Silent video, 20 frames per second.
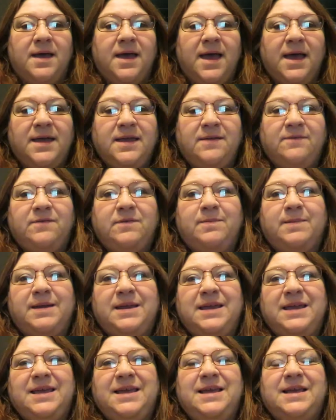Hi
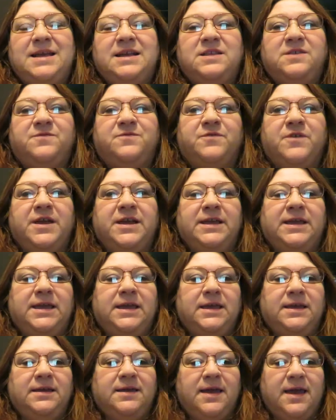everybody, it's
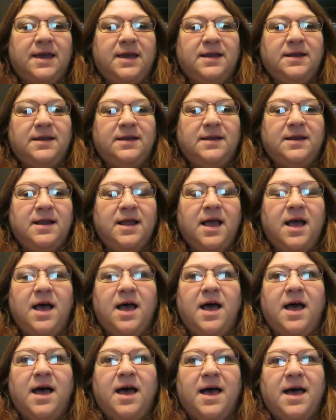Frankie again.
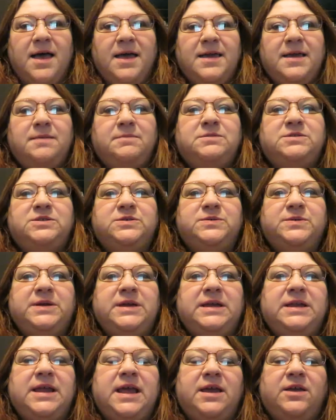I am
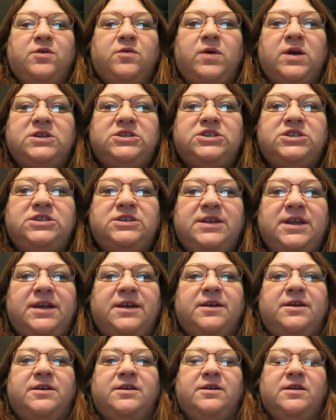doing a
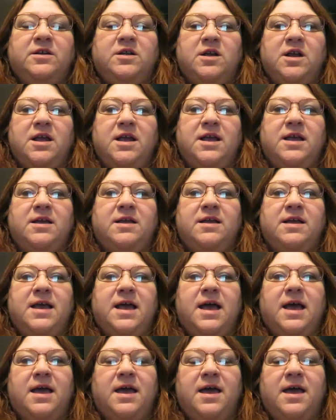questionnaire
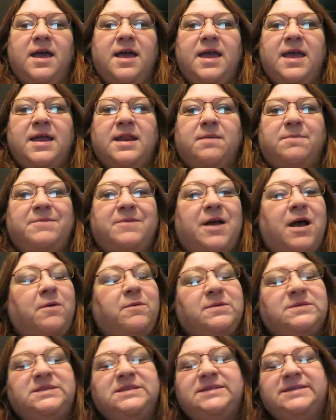and I'm, I
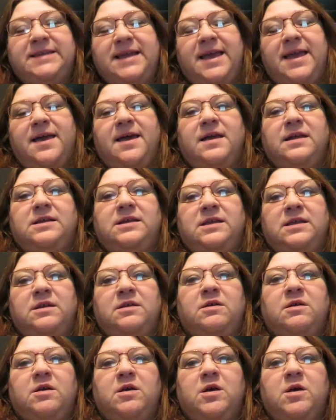was not tagged,
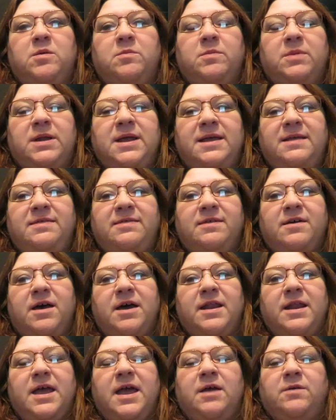but I
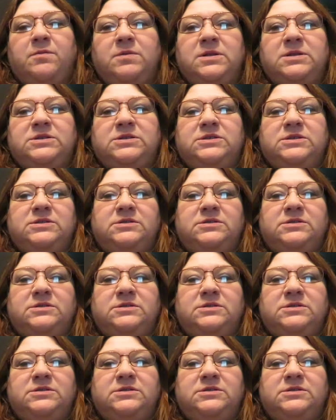thought I would